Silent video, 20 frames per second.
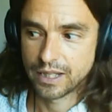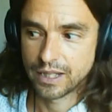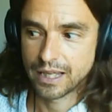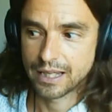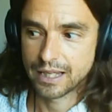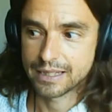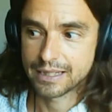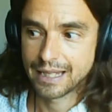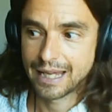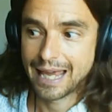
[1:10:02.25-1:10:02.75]

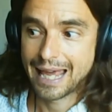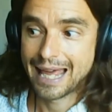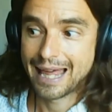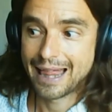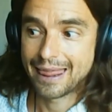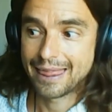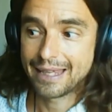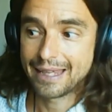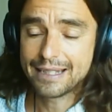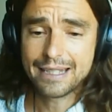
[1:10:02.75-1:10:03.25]
Yes.
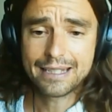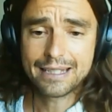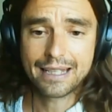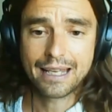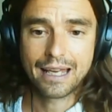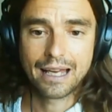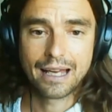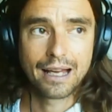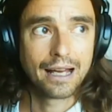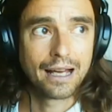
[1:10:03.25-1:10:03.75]
This is
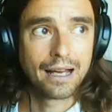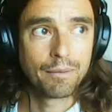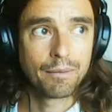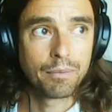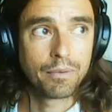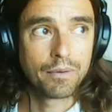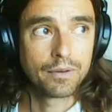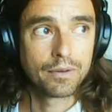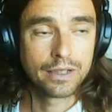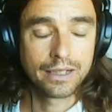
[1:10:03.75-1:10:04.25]

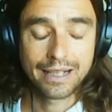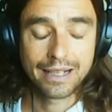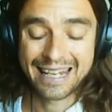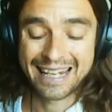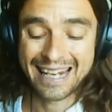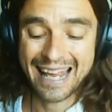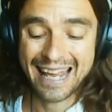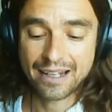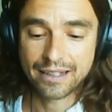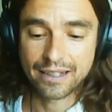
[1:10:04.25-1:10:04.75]

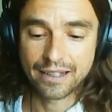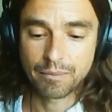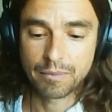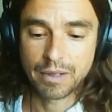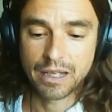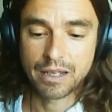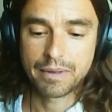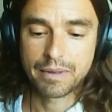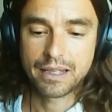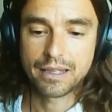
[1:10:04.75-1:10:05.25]
in
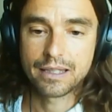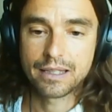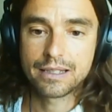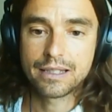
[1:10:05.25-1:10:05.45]
ending, maybe,